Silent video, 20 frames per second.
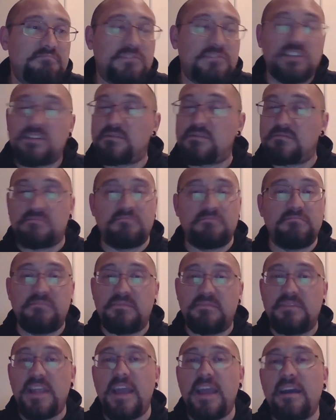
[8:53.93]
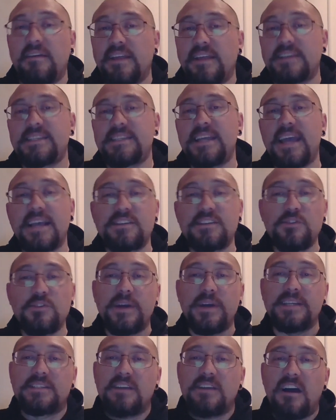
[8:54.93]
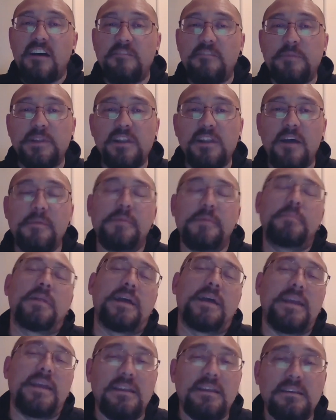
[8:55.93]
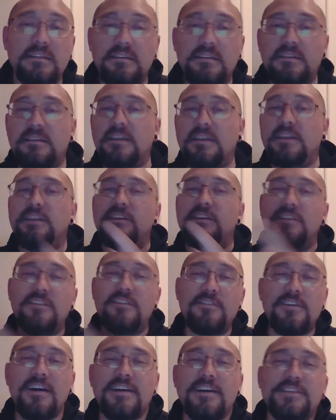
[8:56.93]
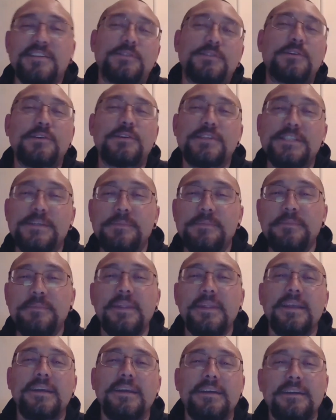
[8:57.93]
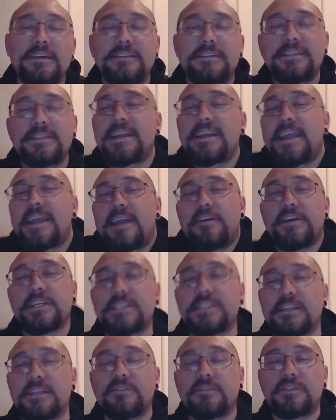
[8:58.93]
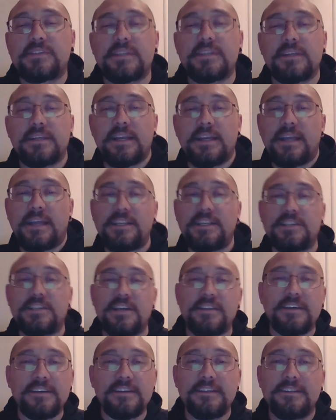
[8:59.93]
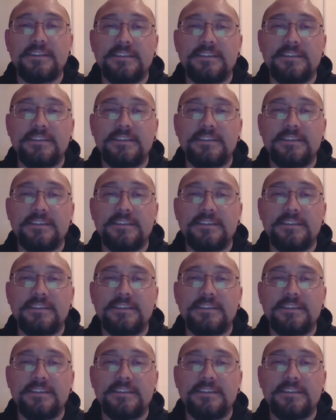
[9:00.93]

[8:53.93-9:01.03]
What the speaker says: Just, yeah, that's it. As always, I've been LimeyPlay. You guys are awesome. Take care of yourselves and each other.